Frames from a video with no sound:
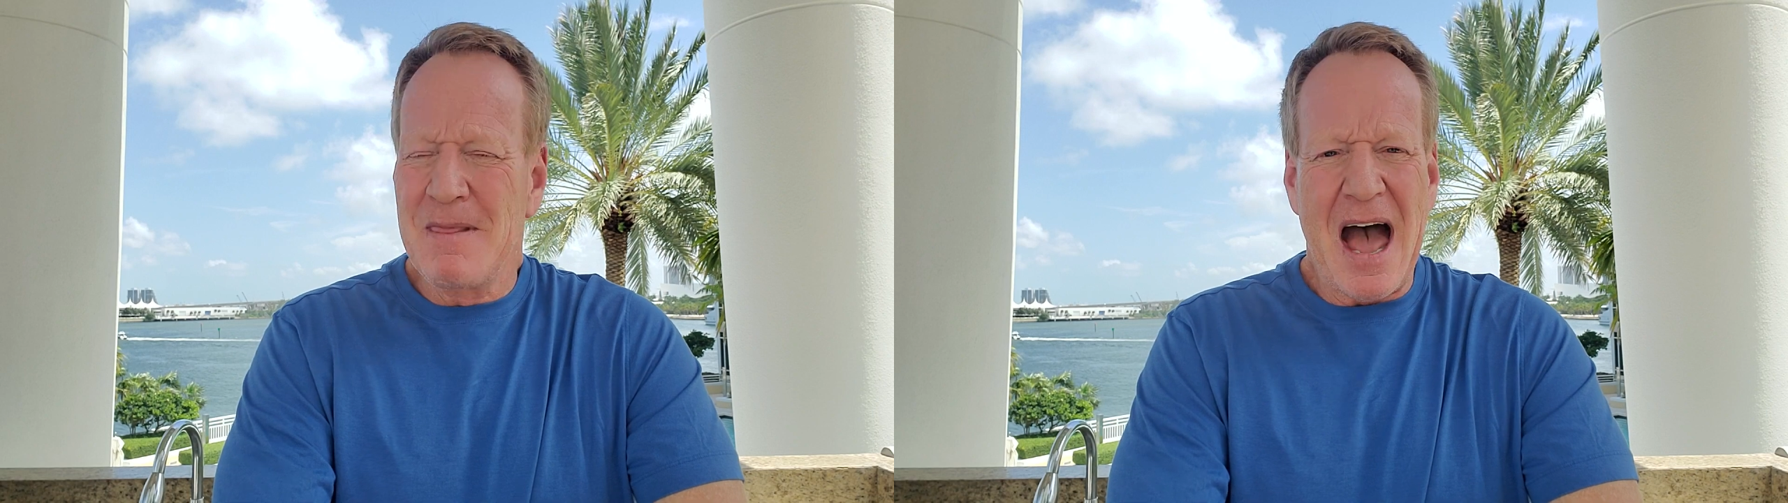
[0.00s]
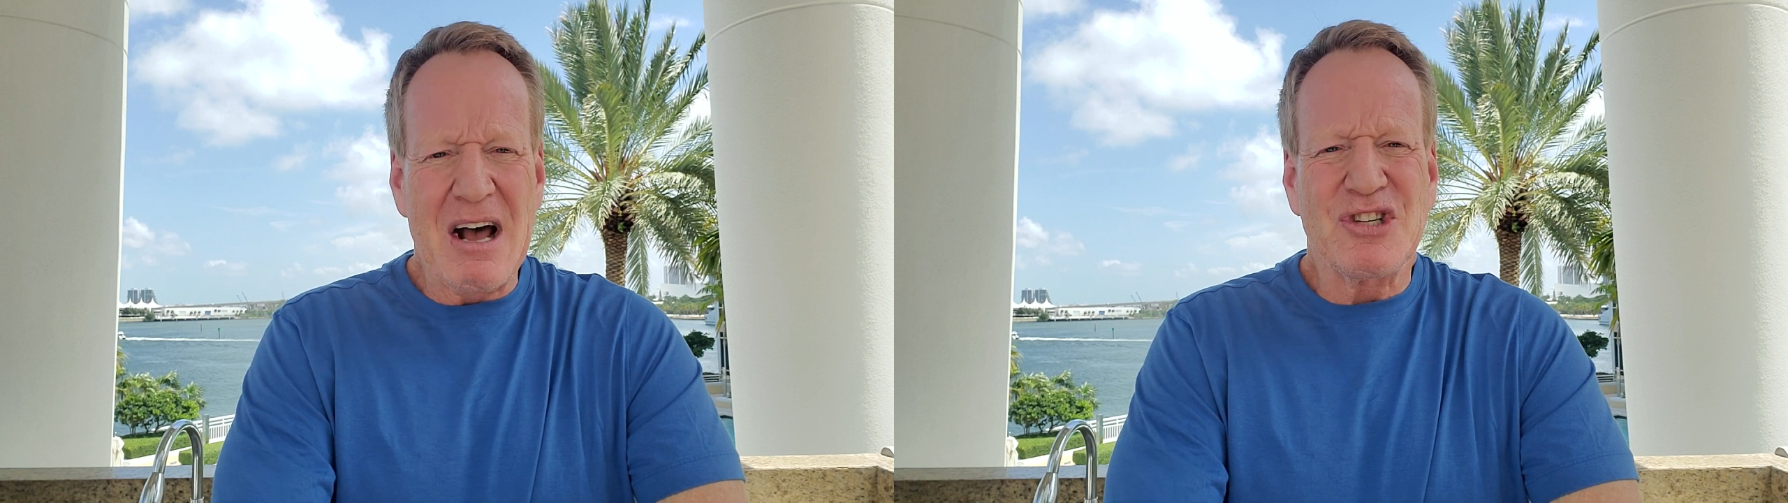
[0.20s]

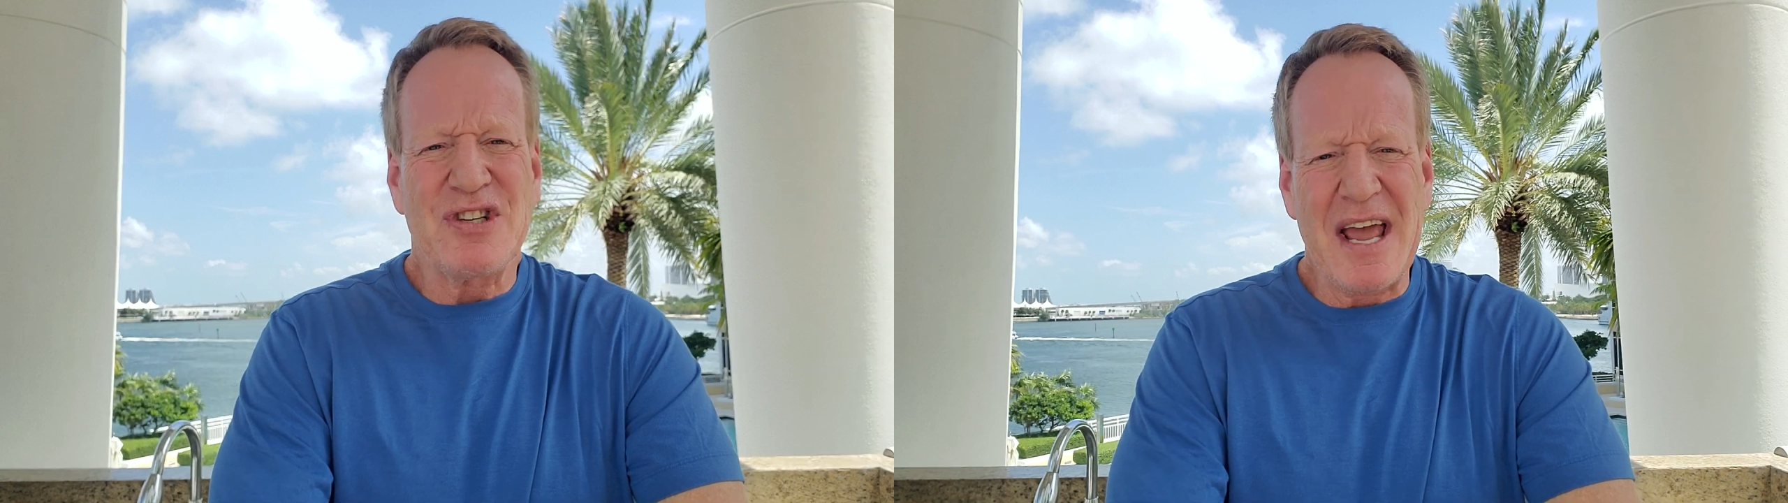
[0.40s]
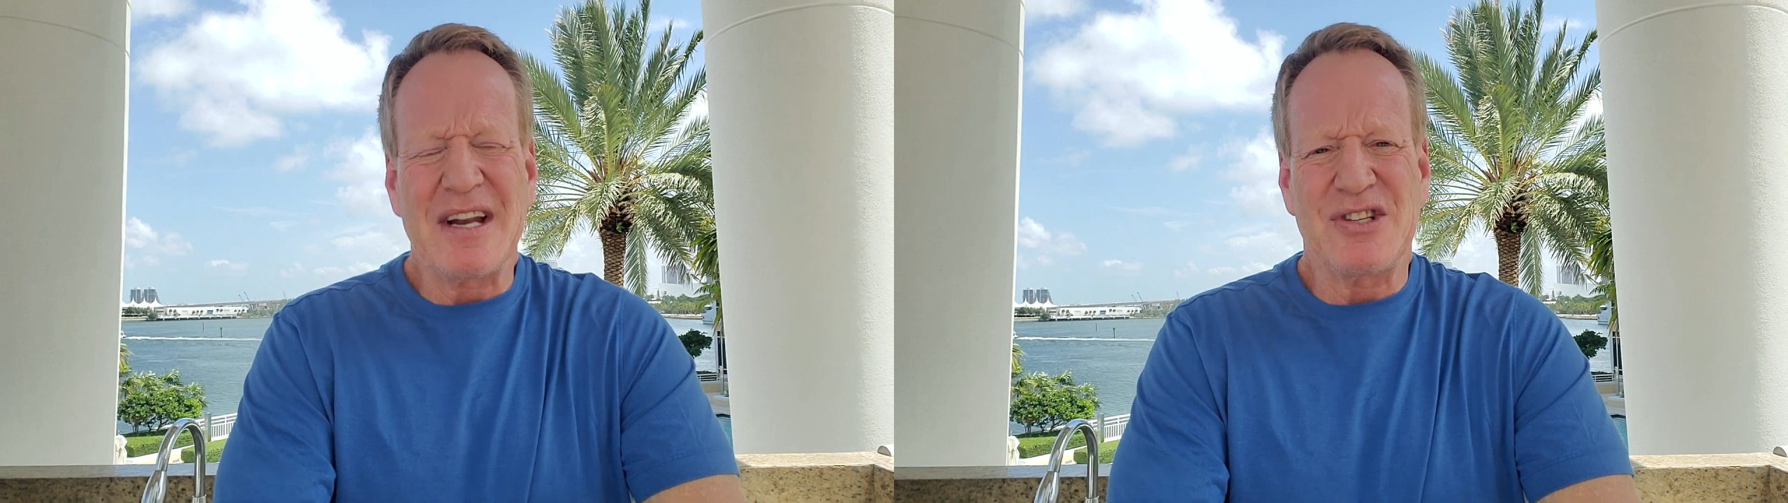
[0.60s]
How
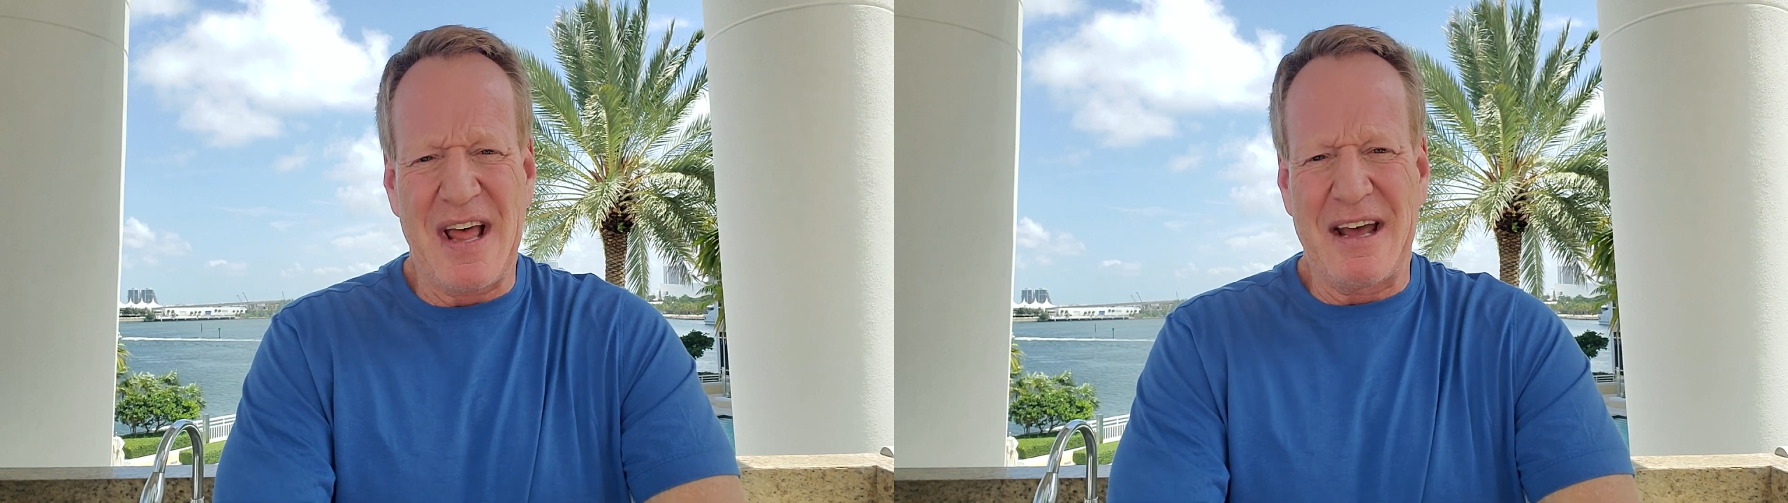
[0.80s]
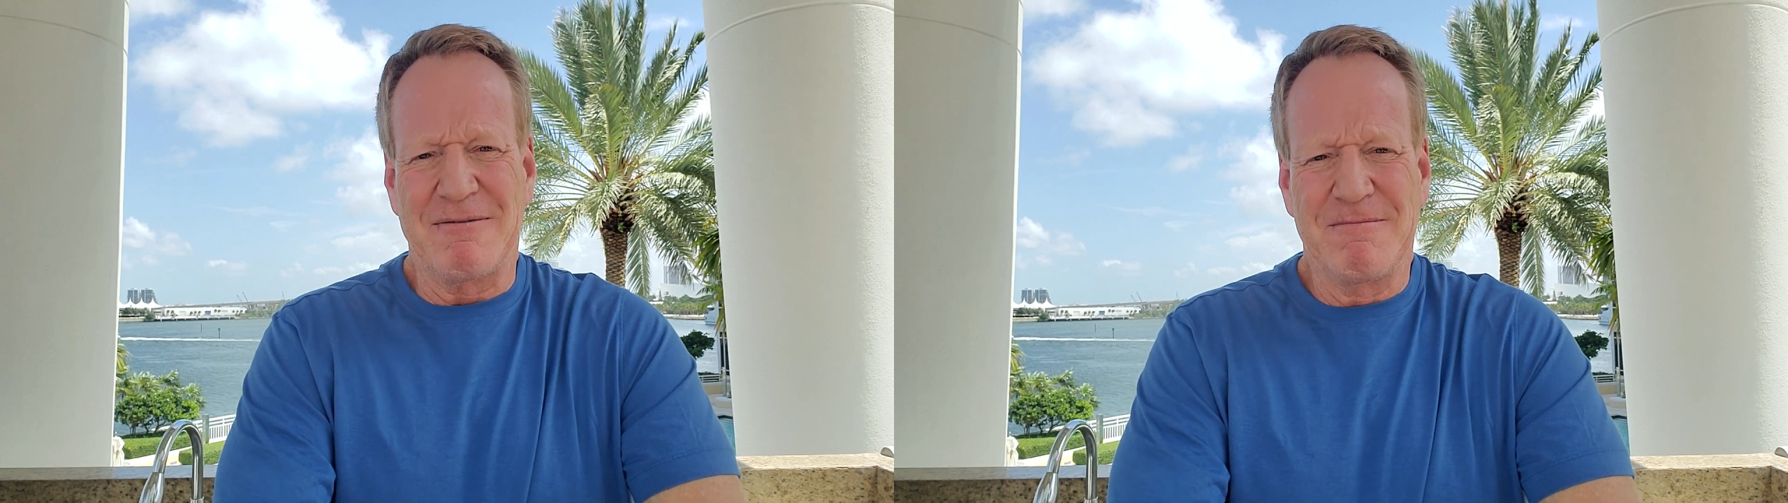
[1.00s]
sad is
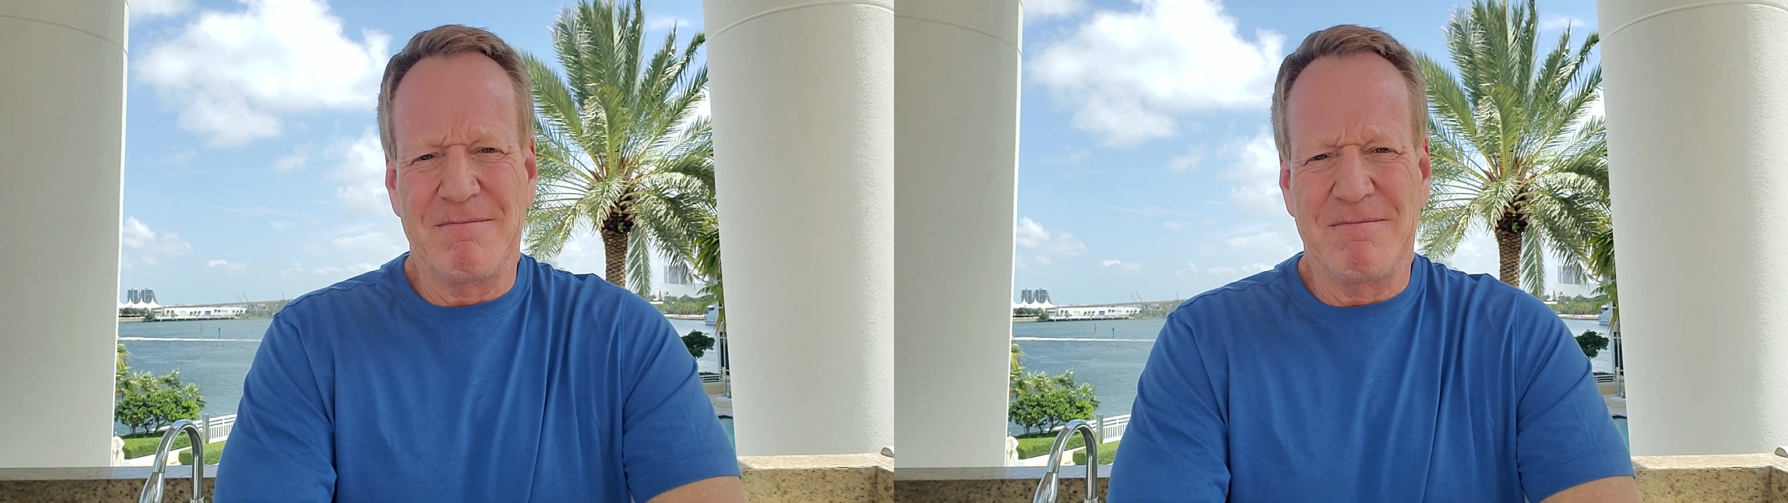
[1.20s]
that?